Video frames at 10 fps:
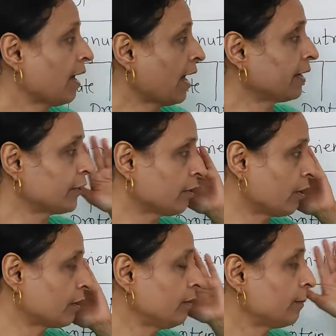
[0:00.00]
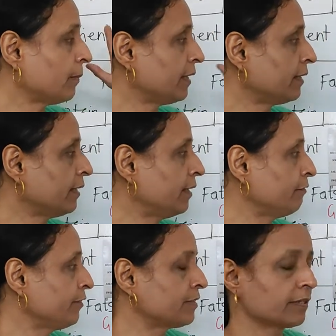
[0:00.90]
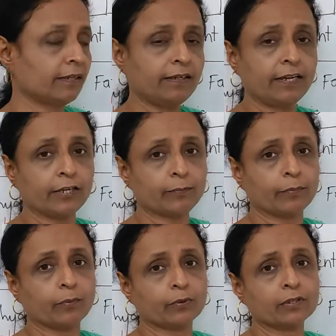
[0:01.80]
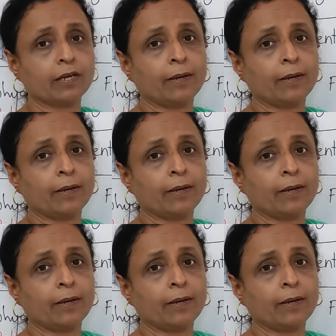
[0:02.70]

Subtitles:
and your mental and physical health both.